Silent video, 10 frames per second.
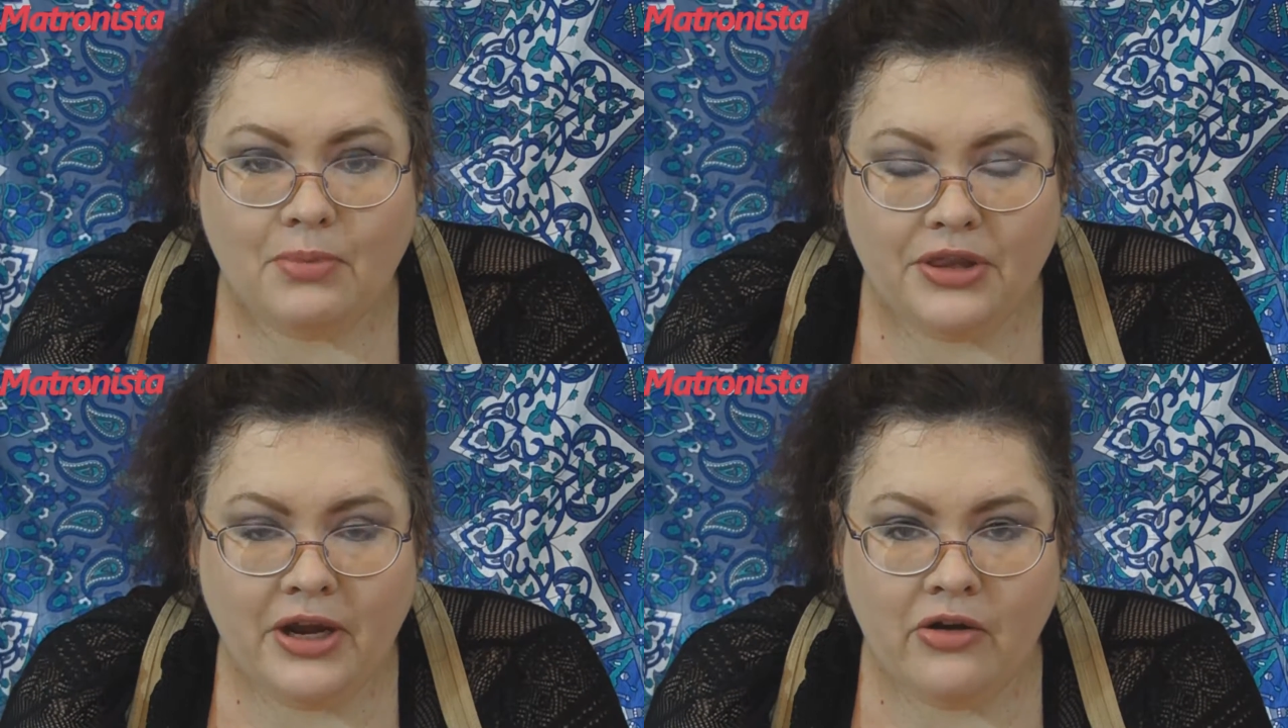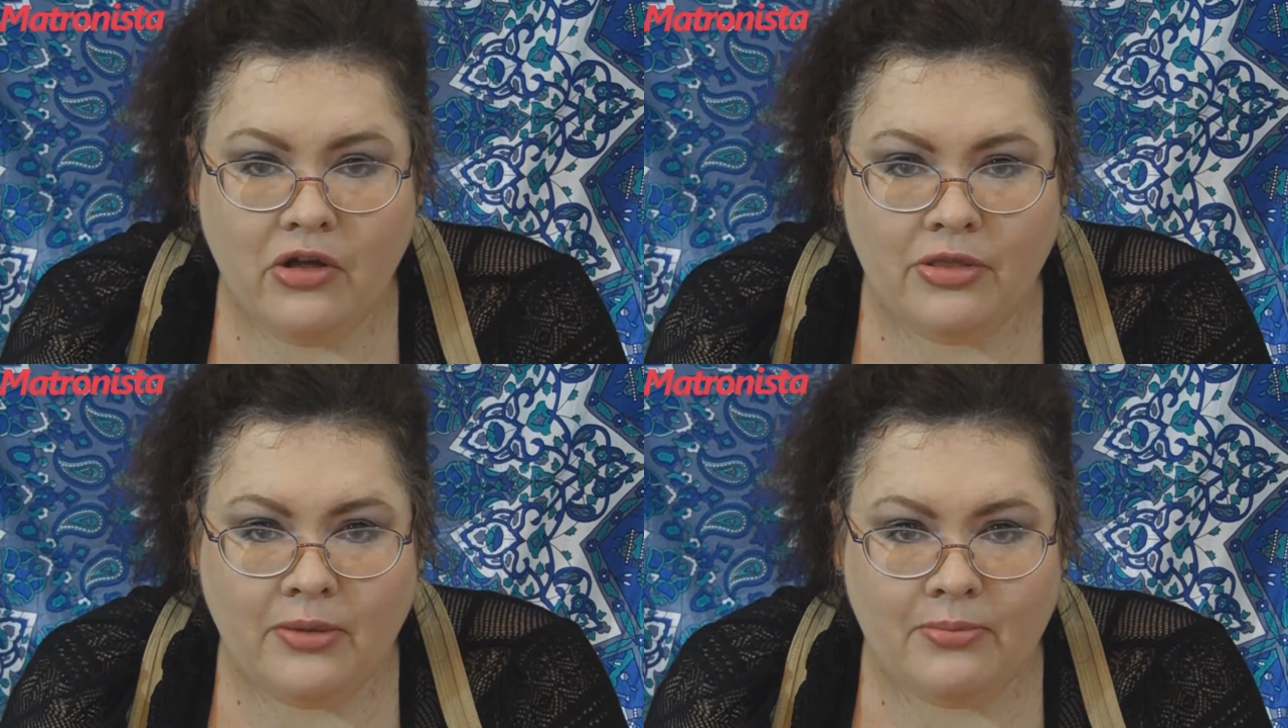but they're
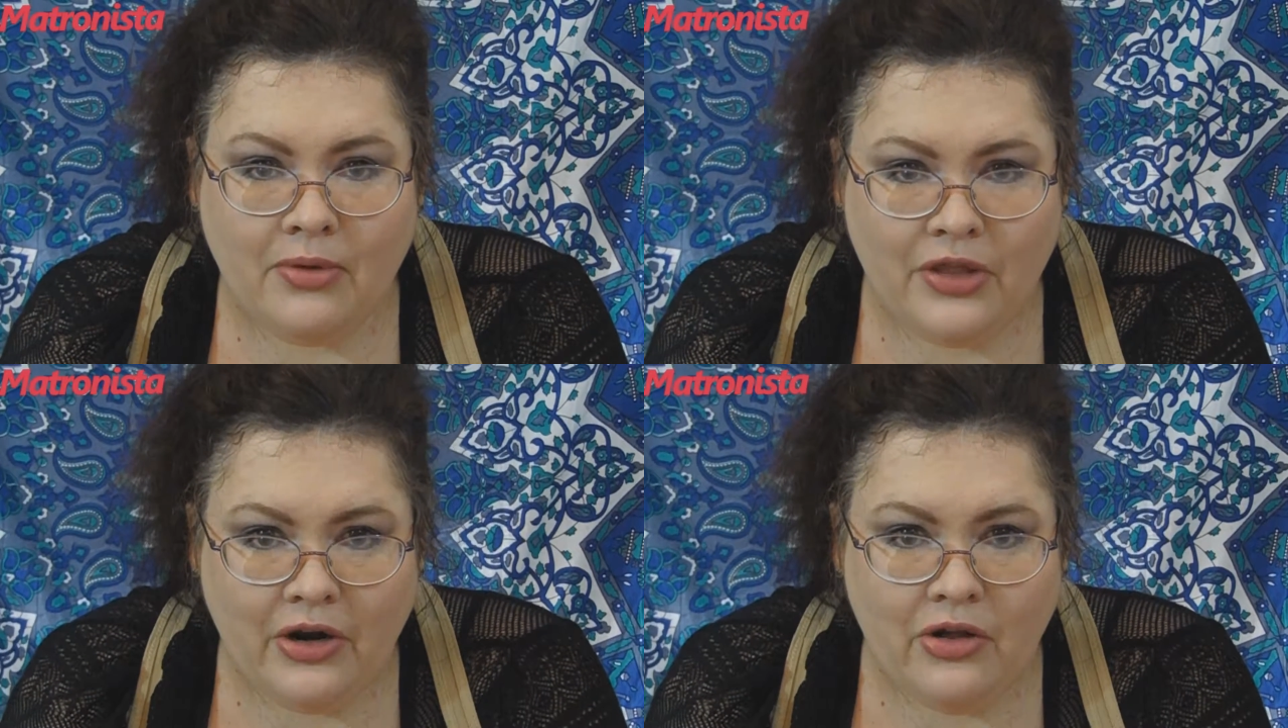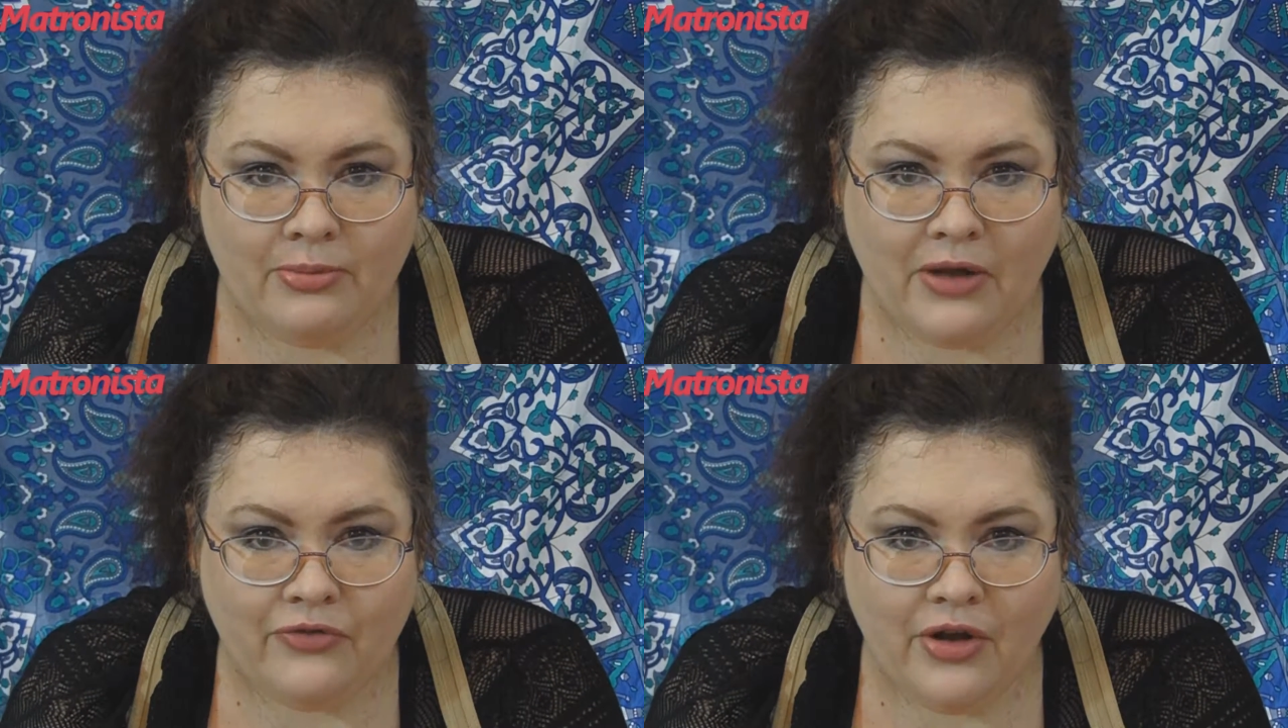
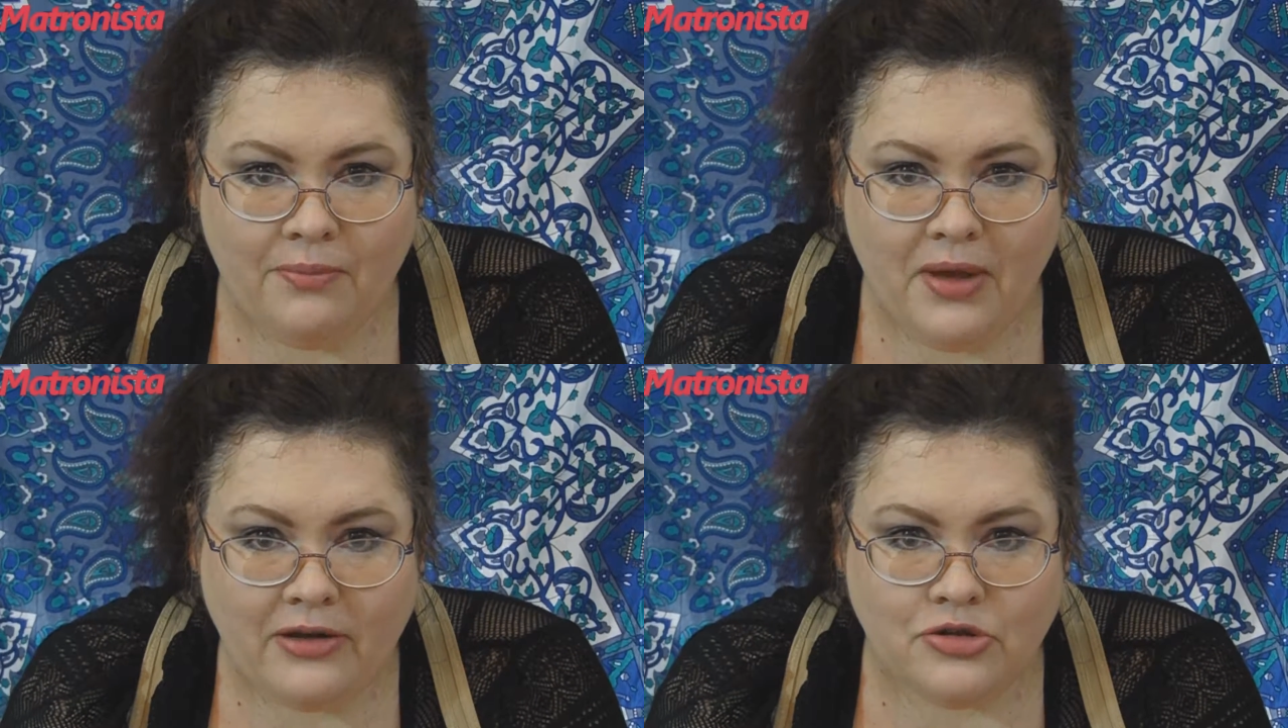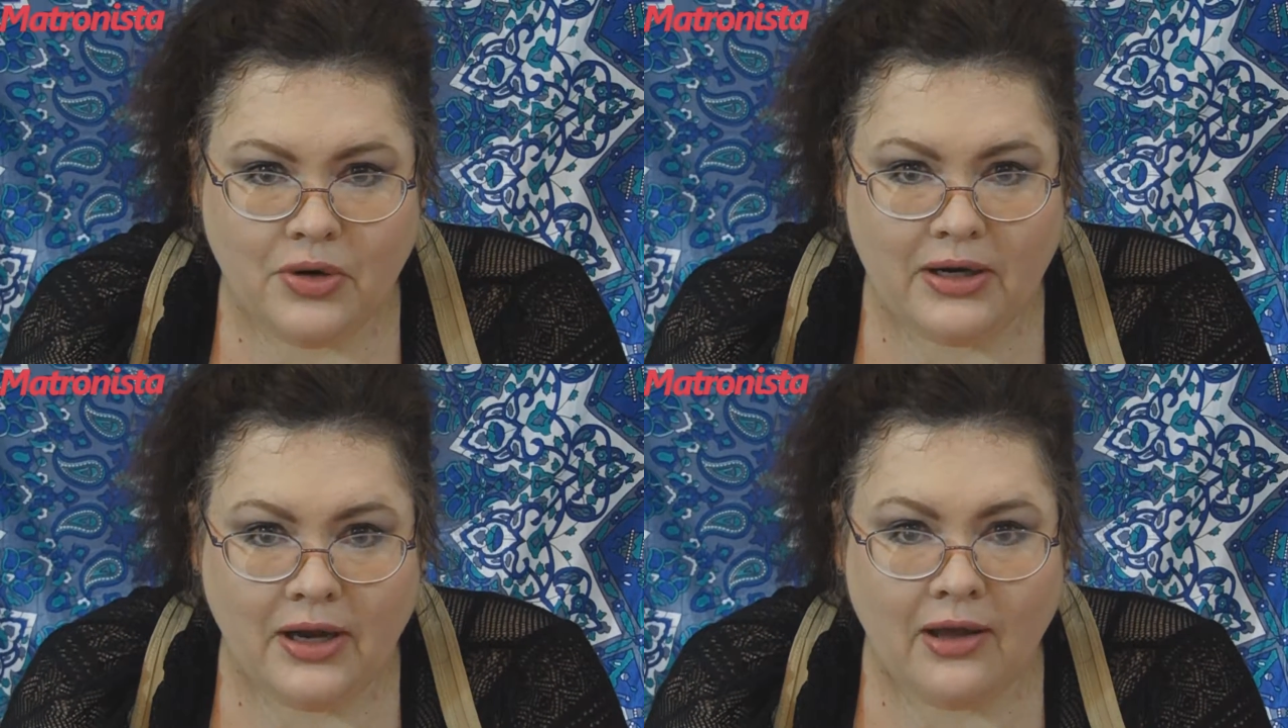on my front page
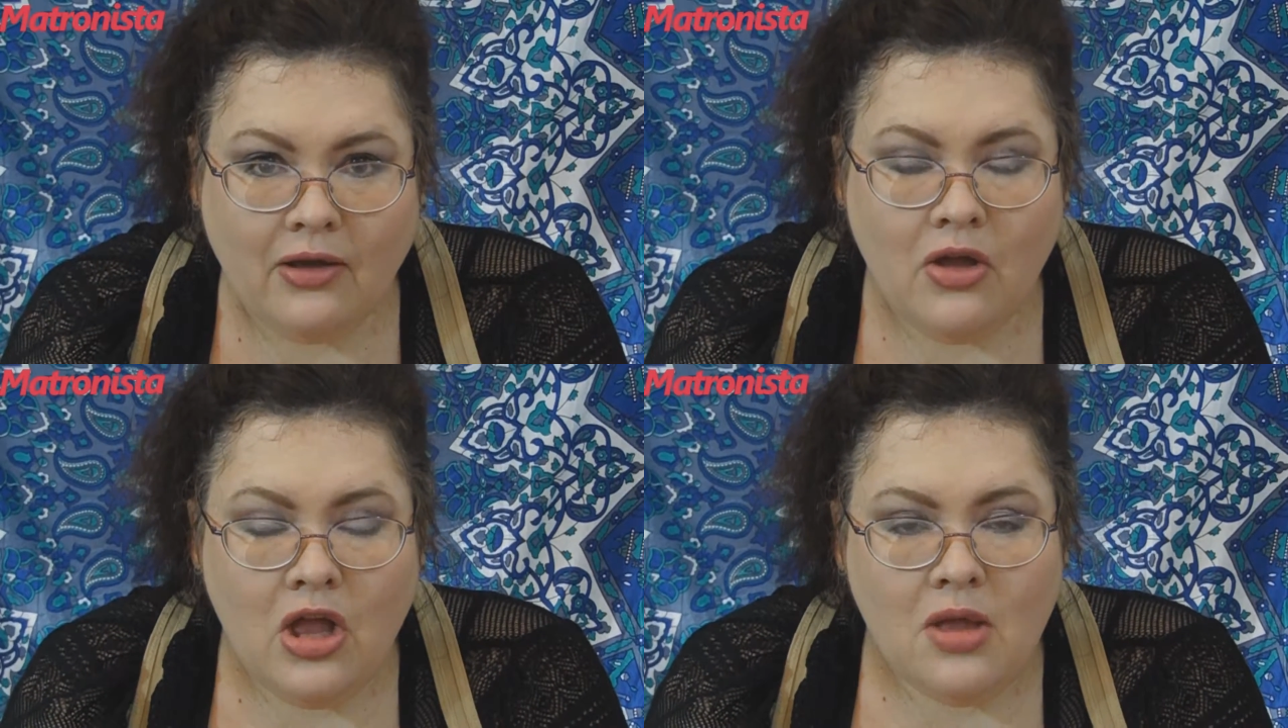right now.